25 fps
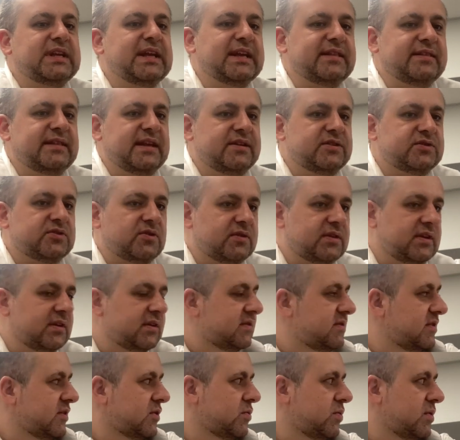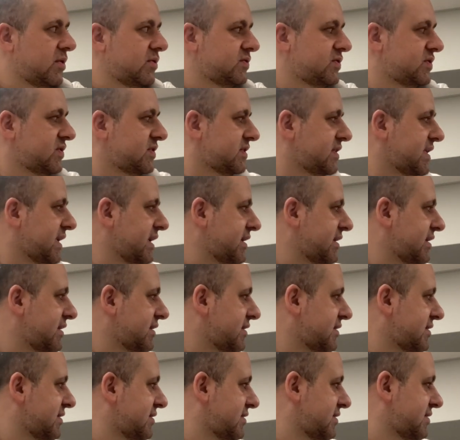these are the the quotes that uh,
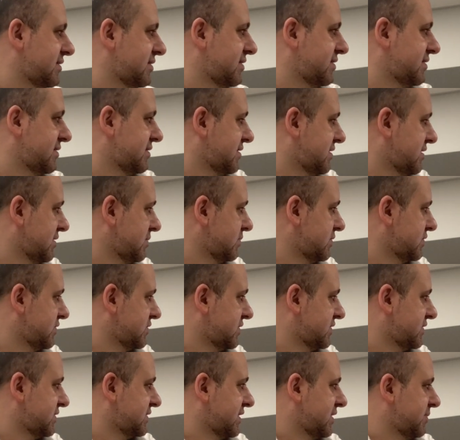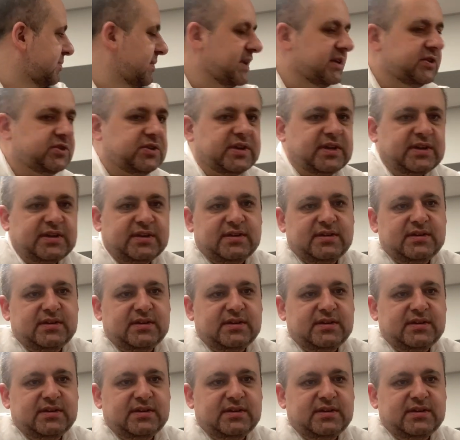I was just uh, mentioning.